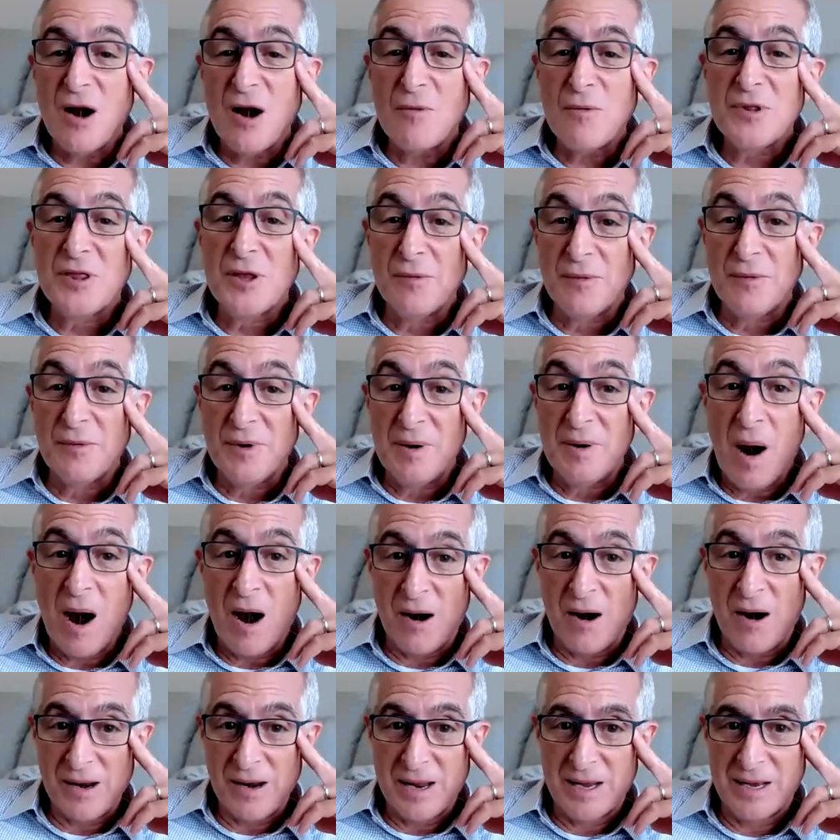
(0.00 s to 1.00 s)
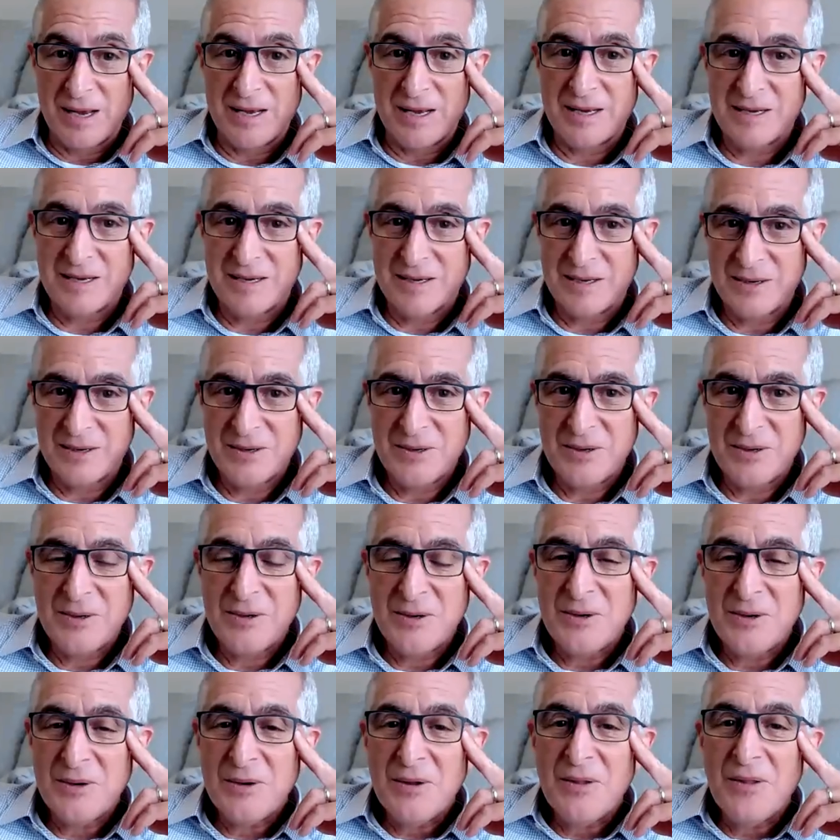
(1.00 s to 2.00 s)
with the remark
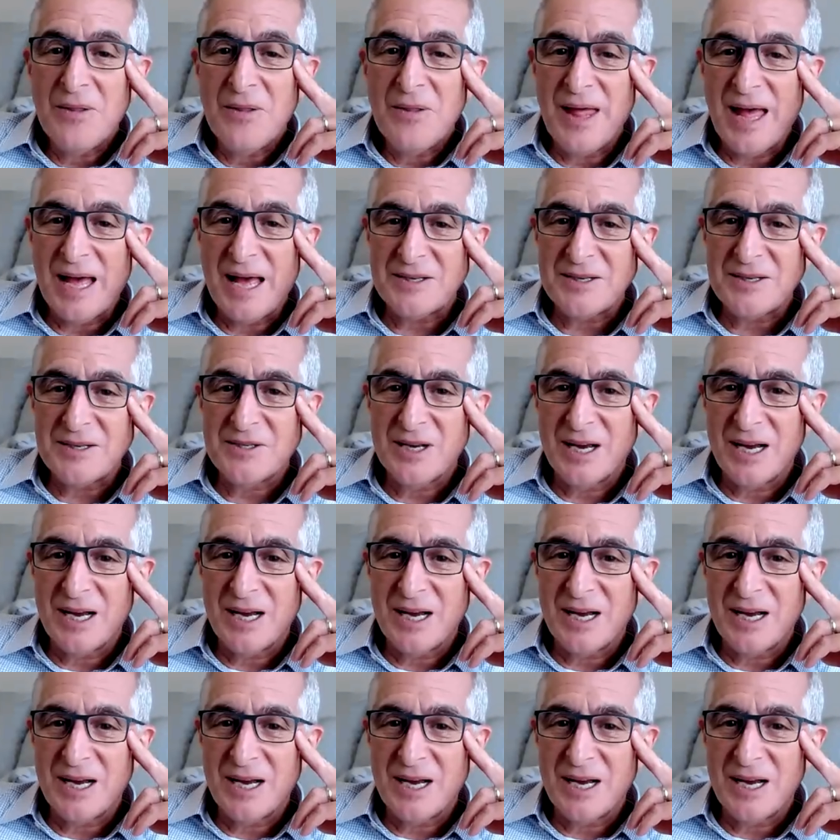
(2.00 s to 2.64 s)
that